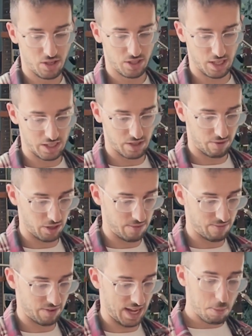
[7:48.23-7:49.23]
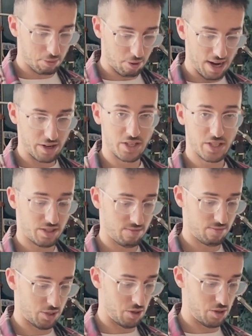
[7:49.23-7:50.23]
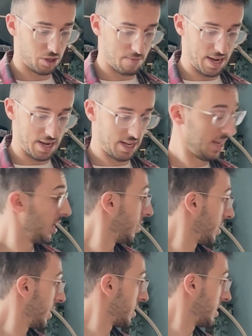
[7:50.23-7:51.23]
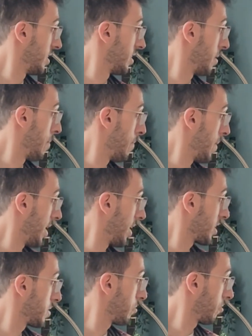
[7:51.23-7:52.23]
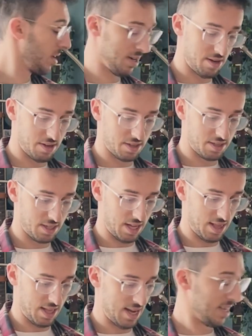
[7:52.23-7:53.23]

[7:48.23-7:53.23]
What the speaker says: so there's a volume for that. Brightness, so you can make it, this is the max brightness and that